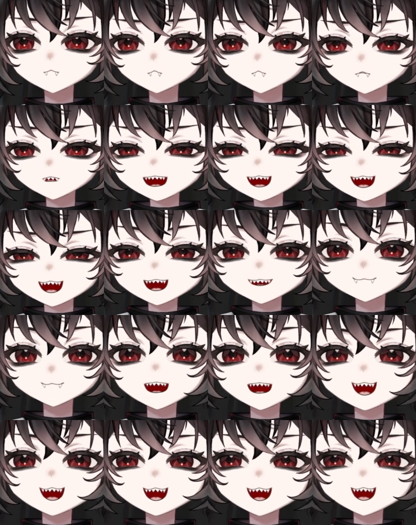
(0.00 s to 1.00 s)
Come to me
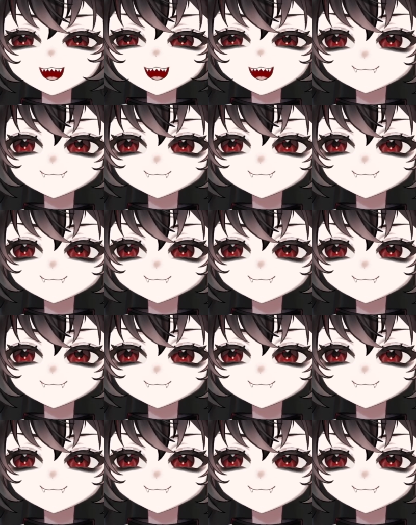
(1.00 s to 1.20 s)
instead.